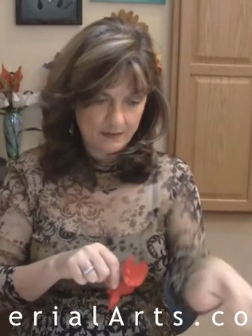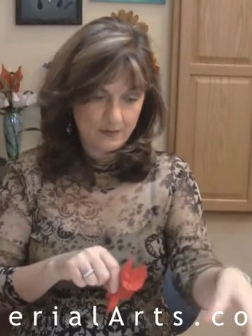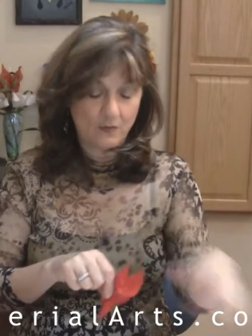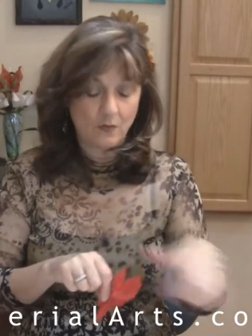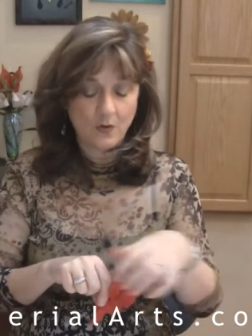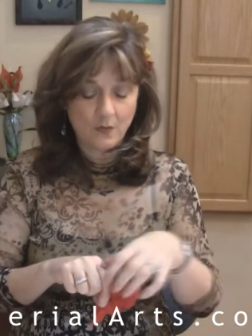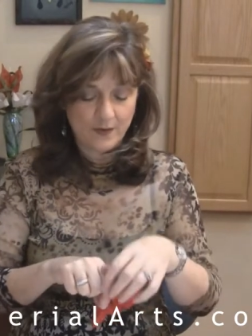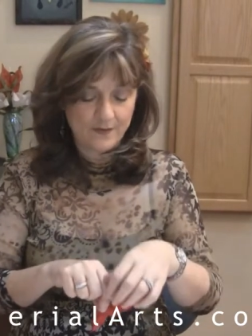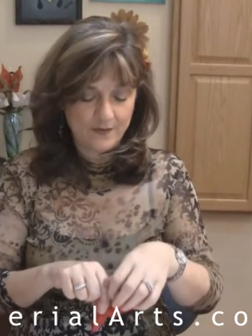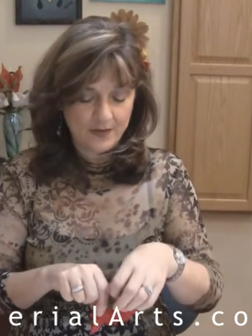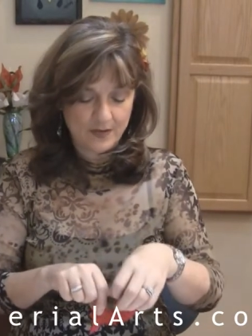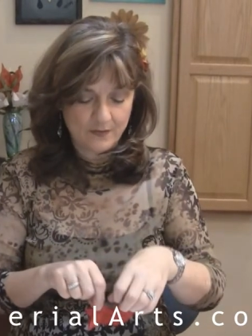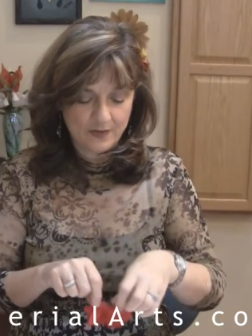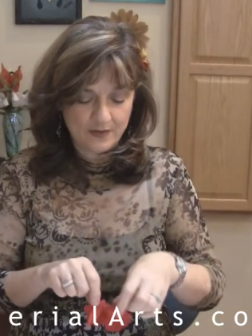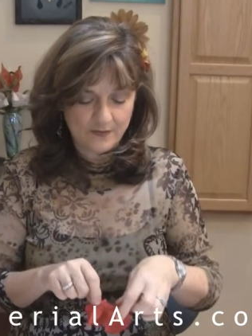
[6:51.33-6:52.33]
or what we've
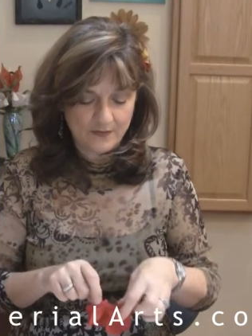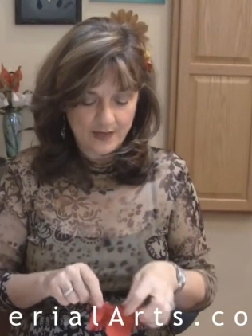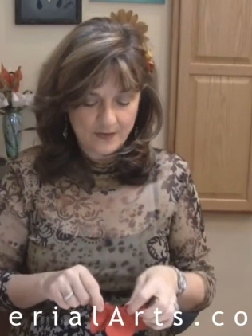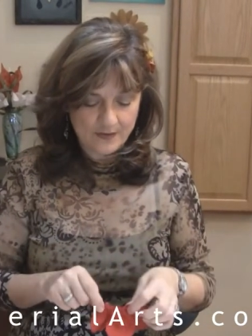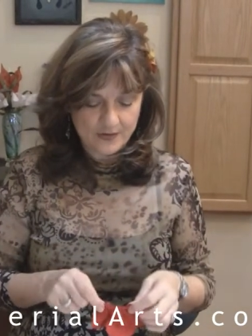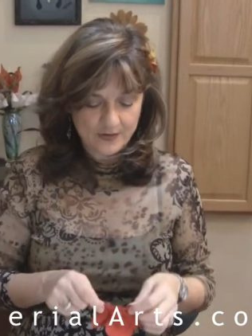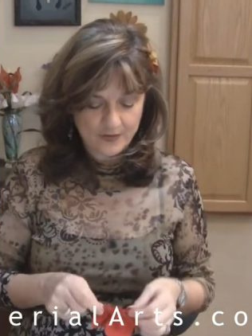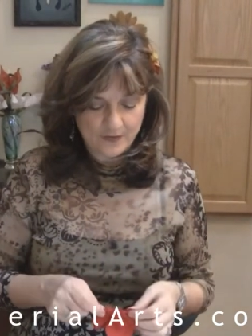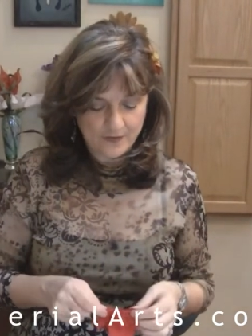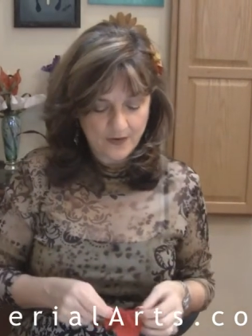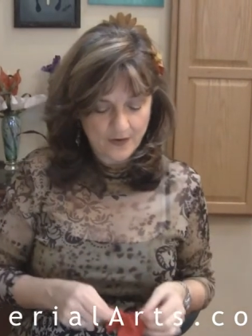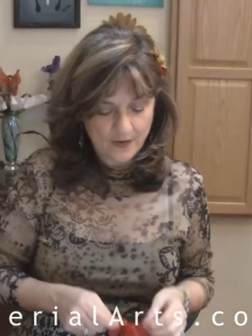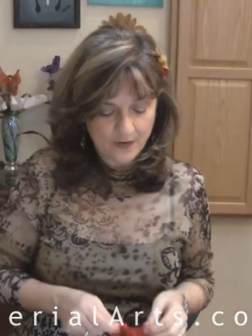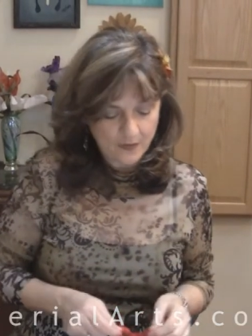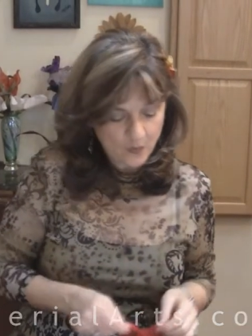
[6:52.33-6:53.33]
done with the flower so
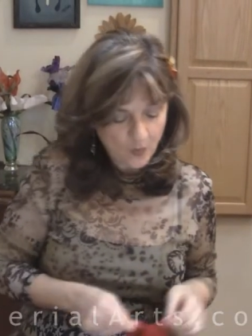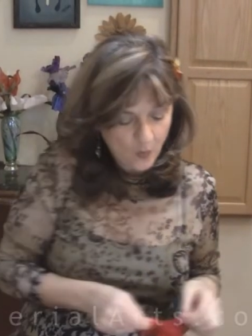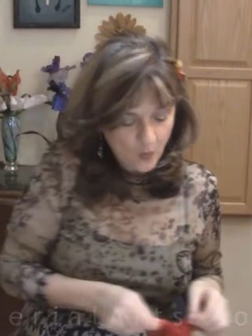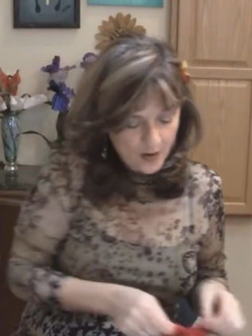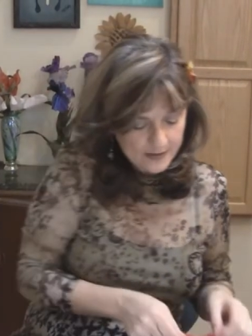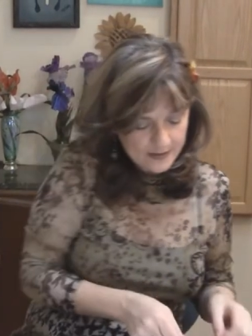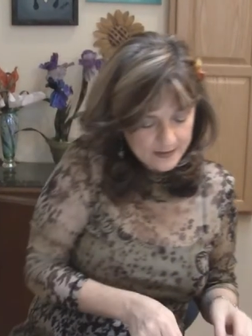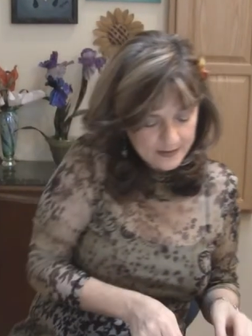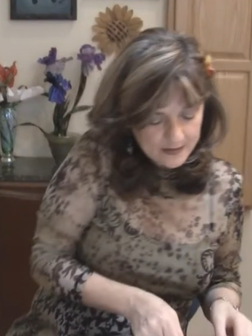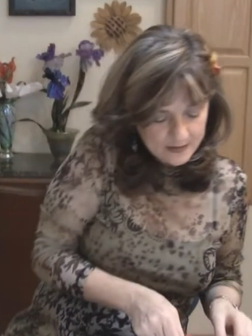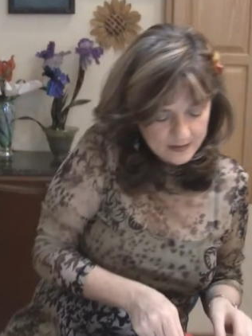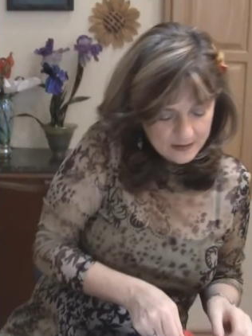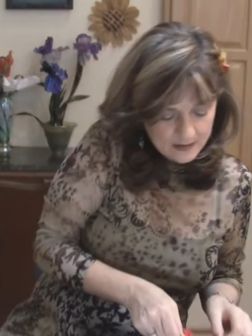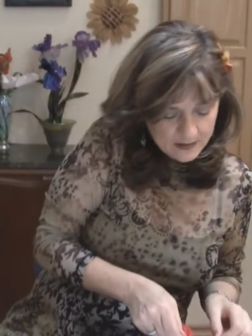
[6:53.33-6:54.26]
far, once.